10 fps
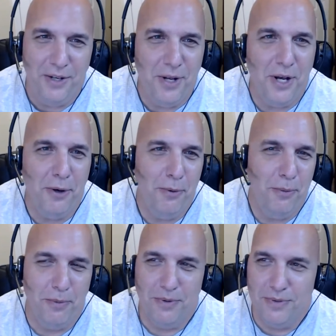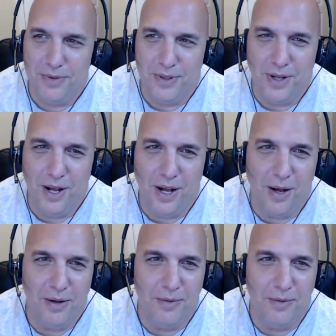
you know, uh,